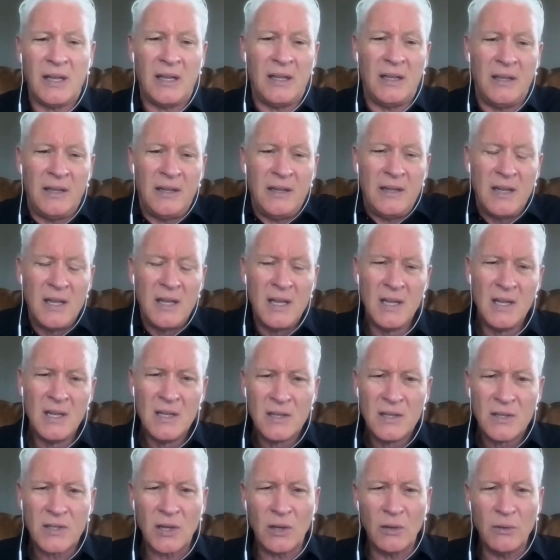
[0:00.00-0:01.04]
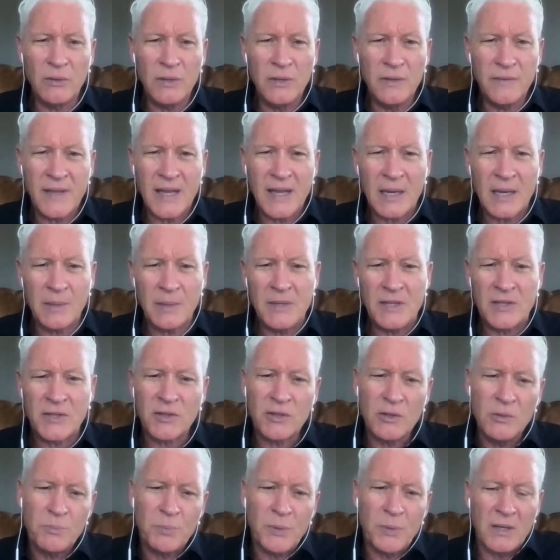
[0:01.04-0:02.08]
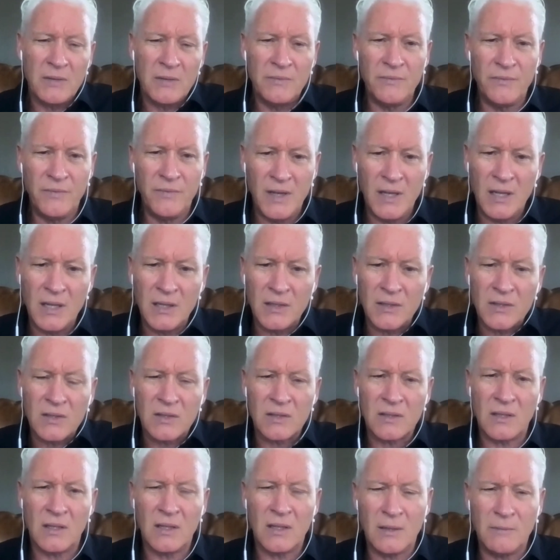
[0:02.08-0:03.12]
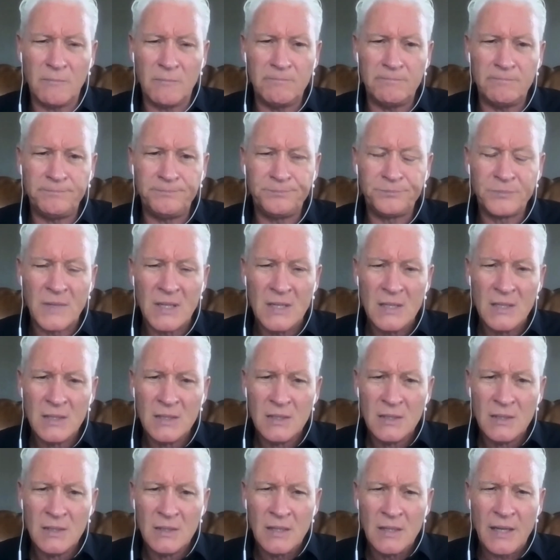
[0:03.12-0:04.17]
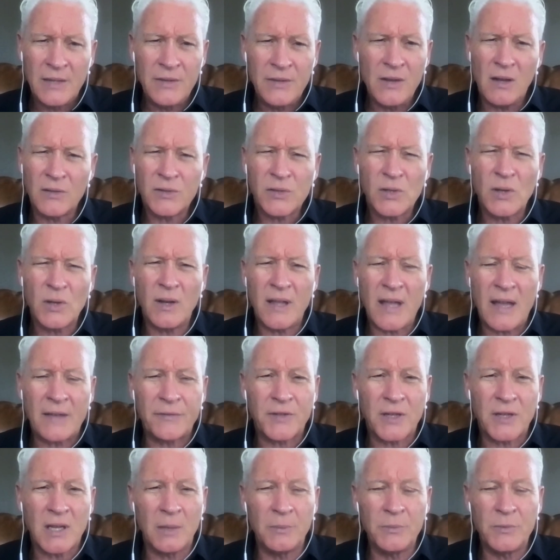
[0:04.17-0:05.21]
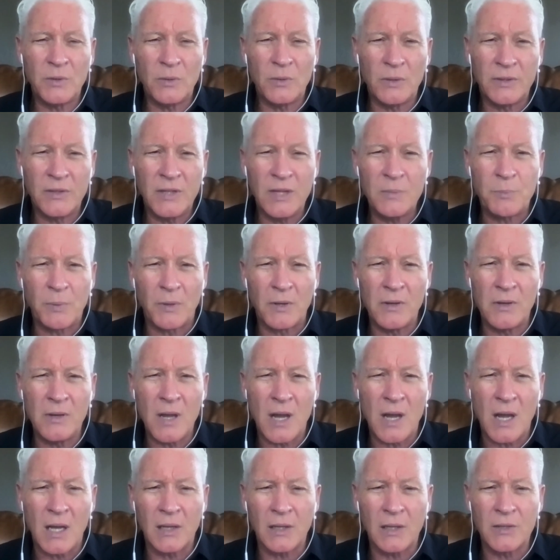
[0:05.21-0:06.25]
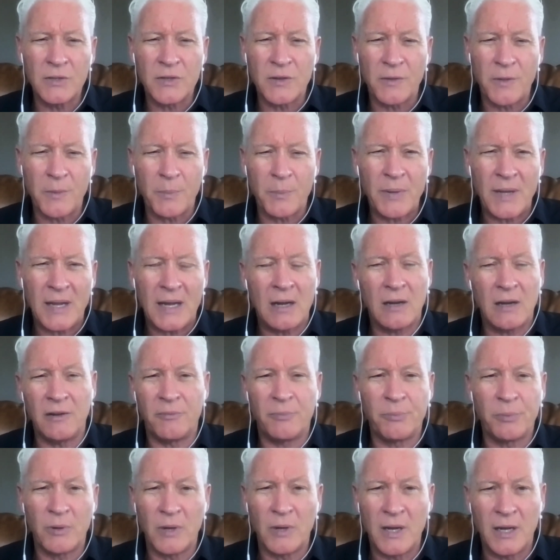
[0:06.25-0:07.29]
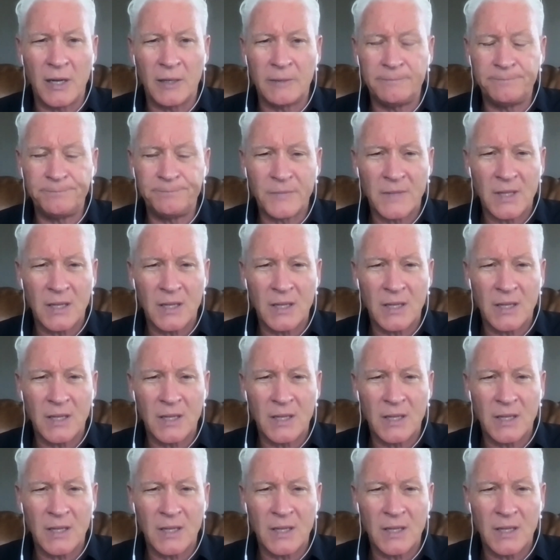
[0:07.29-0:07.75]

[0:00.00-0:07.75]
And so you've got to be super convinced. And you also have to come to a deeper knowledge of the power of prayer.